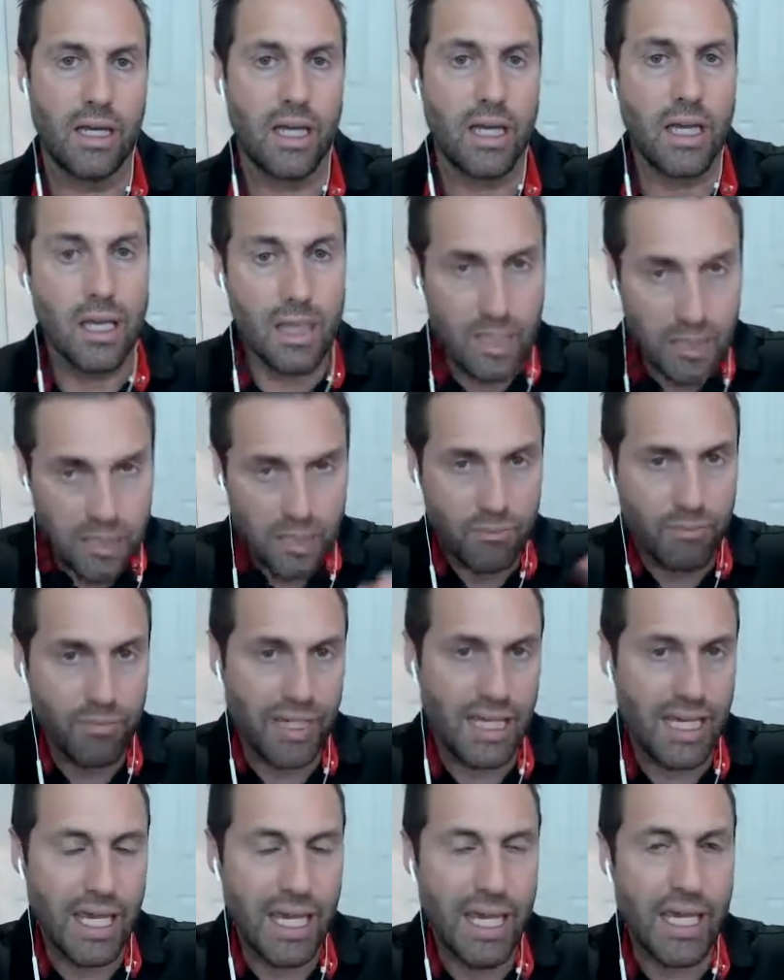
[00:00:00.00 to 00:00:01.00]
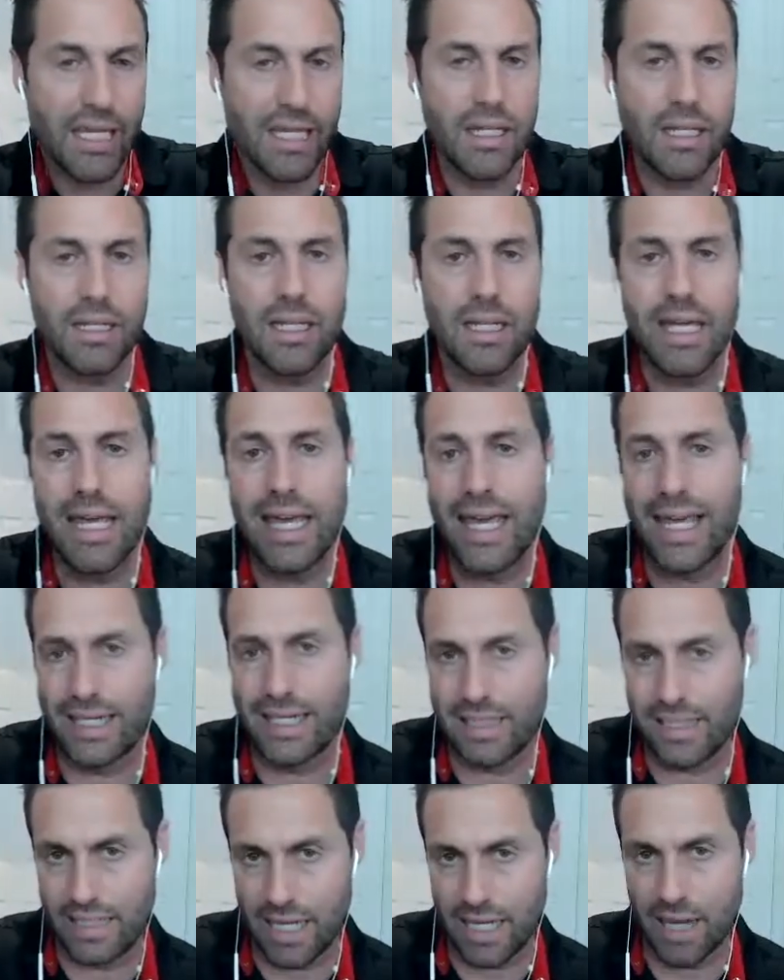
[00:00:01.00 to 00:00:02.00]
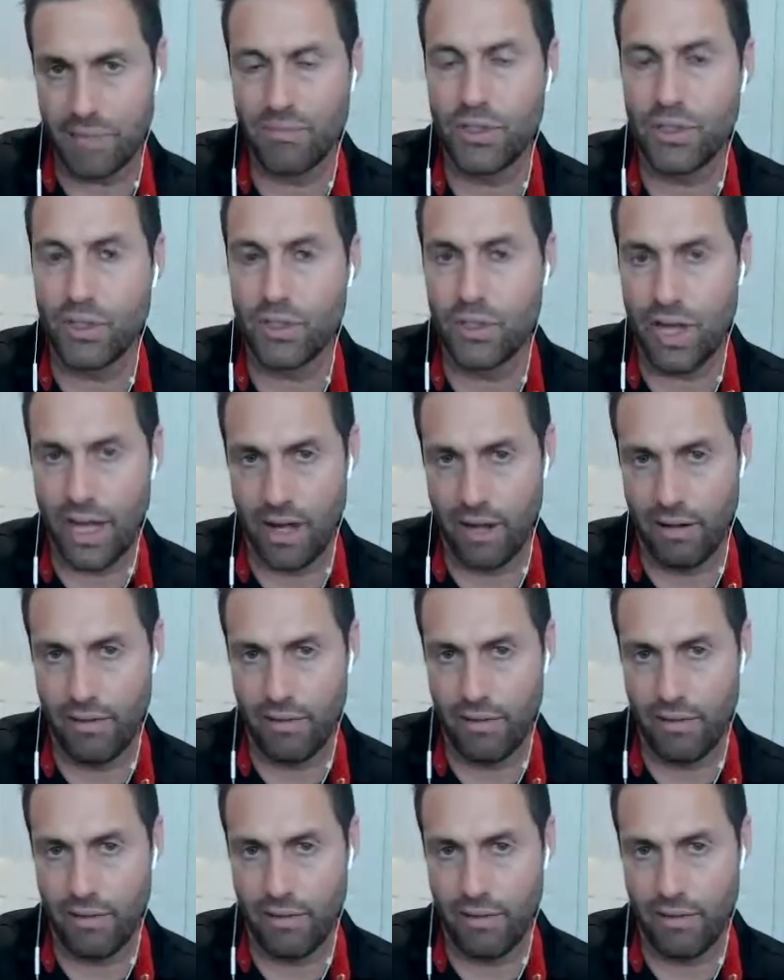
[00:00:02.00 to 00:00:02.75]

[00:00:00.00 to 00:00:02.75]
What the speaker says: can be hidden, except your health.